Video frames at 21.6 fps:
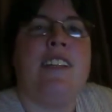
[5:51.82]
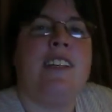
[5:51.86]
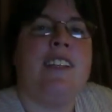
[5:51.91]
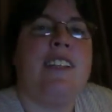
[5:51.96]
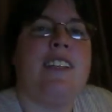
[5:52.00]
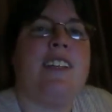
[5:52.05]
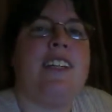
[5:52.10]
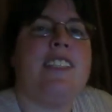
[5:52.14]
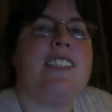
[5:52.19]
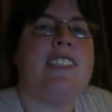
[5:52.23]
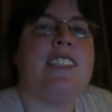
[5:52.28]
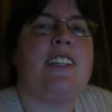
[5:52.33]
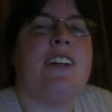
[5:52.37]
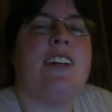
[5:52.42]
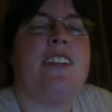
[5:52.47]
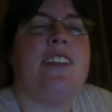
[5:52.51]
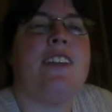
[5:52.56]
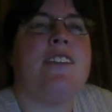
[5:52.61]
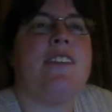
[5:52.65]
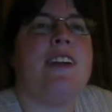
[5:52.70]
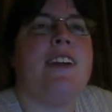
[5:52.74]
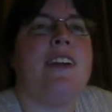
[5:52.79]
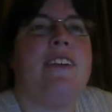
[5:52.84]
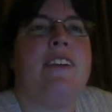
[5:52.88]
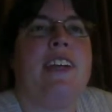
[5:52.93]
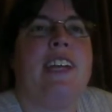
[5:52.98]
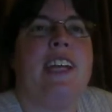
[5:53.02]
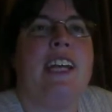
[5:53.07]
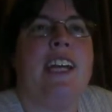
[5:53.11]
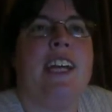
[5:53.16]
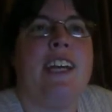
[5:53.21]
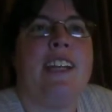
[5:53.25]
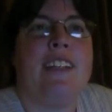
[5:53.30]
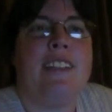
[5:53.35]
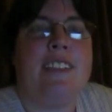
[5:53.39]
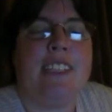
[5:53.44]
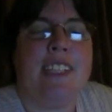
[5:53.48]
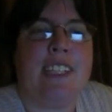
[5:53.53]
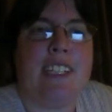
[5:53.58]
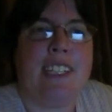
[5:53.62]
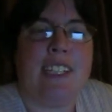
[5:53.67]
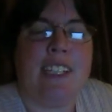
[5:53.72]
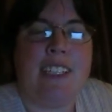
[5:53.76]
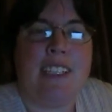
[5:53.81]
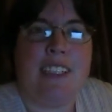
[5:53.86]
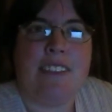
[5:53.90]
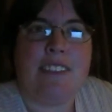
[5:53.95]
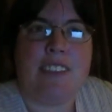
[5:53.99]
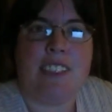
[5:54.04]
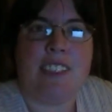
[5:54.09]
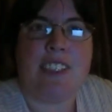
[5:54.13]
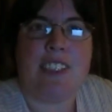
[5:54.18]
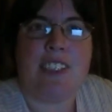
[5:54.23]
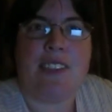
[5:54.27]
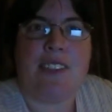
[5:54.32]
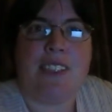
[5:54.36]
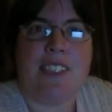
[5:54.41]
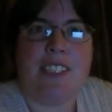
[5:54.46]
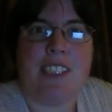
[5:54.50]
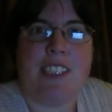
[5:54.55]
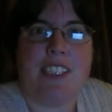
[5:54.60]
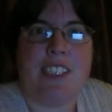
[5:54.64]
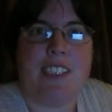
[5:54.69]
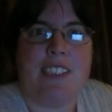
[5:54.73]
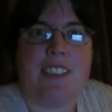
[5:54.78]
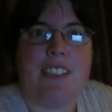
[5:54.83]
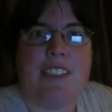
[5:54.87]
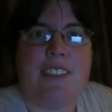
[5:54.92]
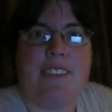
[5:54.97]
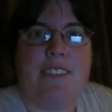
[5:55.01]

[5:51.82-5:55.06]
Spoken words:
that's not the right way to handle that kind of situation.